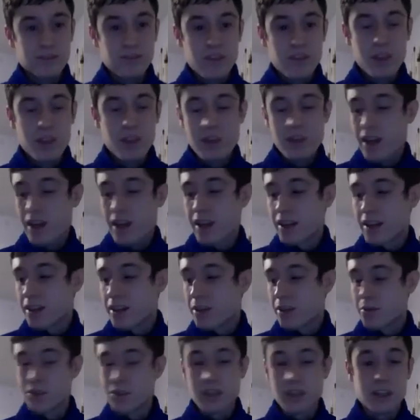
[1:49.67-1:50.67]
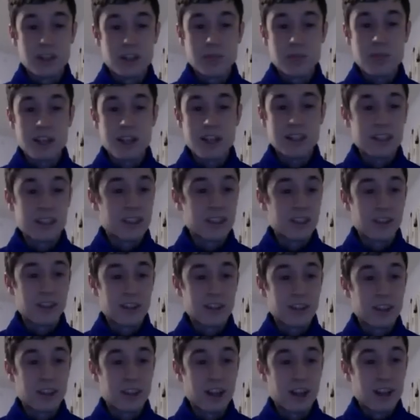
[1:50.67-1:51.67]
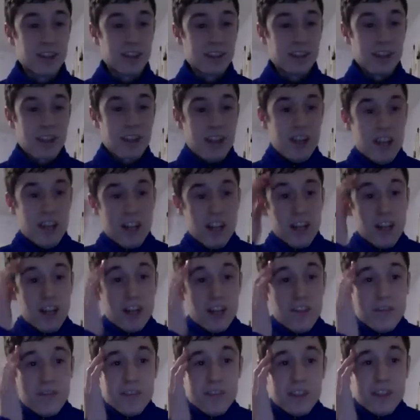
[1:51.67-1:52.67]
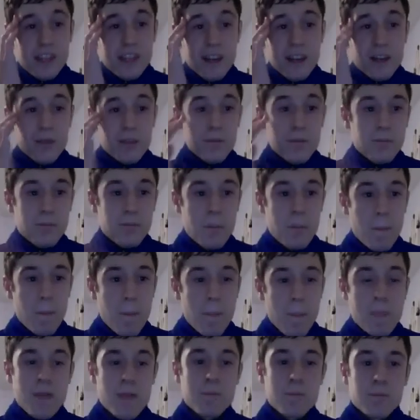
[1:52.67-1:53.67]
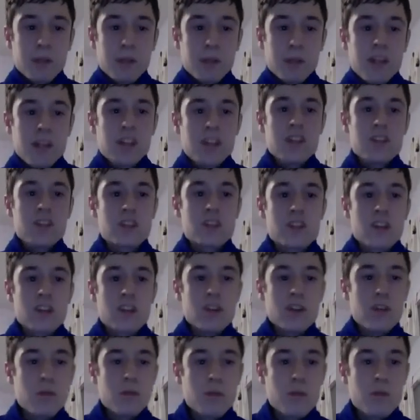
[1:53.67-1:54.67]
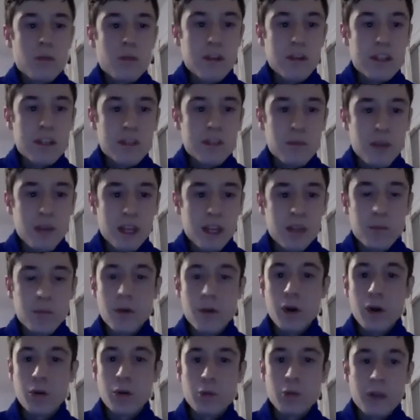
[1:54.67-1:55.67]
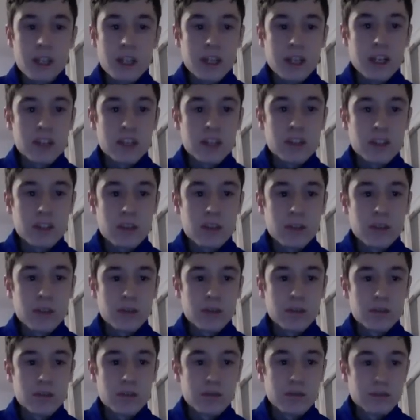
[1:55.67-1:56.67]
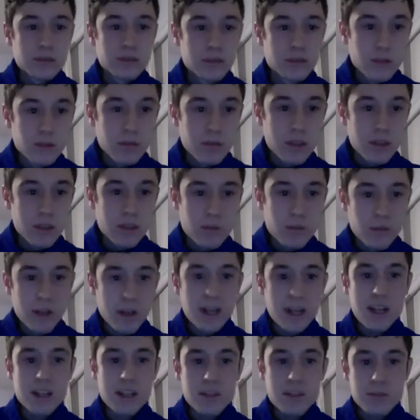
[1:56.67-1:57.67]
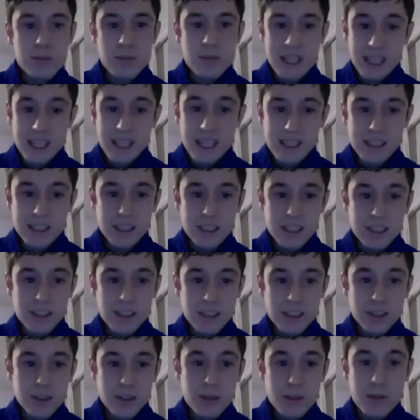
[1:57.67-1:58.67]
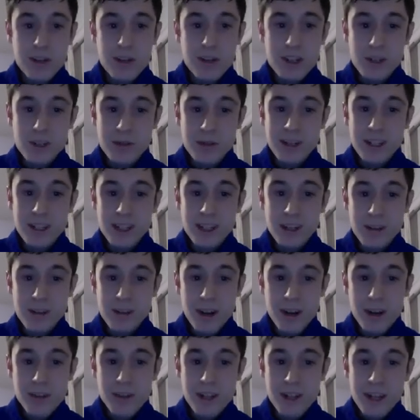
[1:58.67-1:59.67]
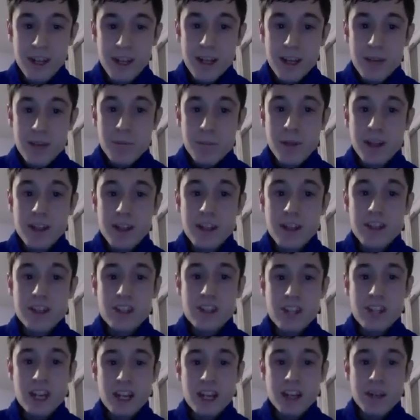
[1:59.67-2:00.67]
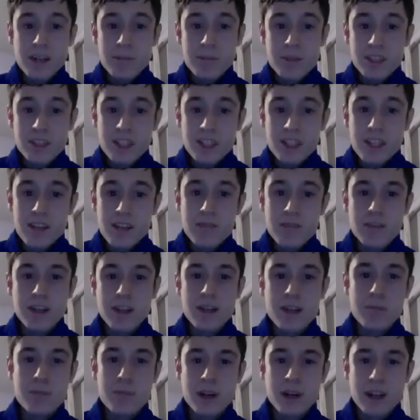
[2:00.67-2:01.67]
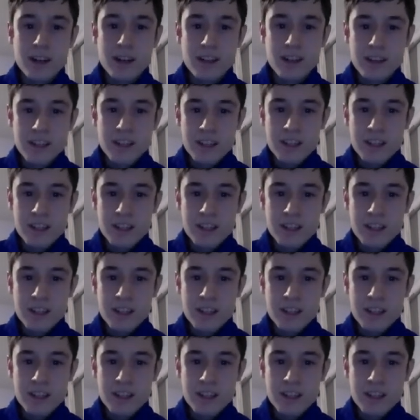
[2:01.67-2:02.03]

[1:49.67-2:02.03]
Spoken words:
that it was unexpected. Now, playing in the snow with Resume, the ball really gets going with Renesmee, who has quickly grown. Bella and Jacob see a vampire in the